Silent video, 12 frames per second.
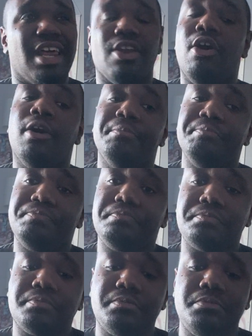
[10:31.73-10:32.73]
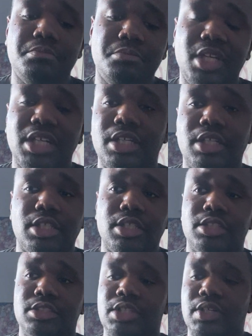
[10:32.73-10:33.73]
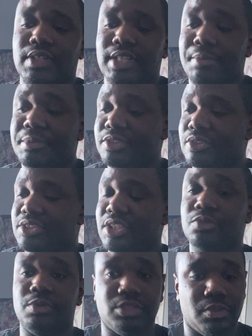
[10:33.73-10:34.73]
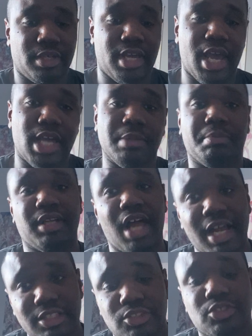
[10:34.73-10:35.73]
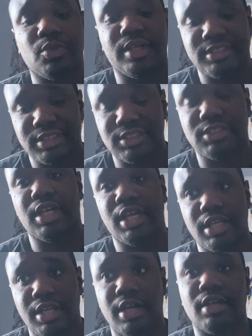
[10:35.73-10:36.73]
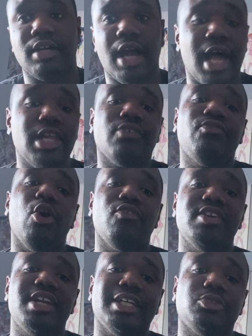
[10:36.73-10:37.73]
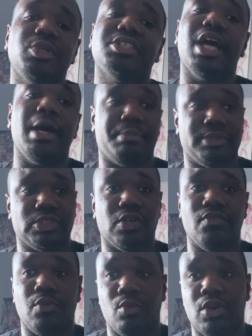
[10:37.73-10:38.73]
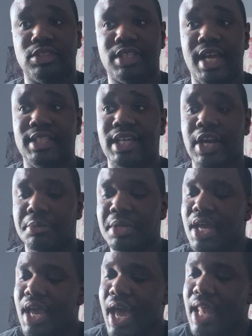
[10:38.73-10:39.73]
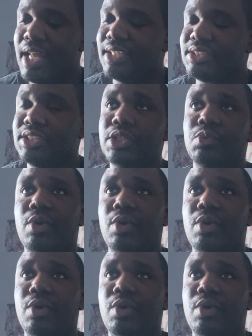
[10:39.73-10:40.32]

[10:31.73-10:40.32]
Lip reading: at all. So episode 6 was okay. The plot twist is getting there. I look forward for next week's episode of The World's End Town. And let's see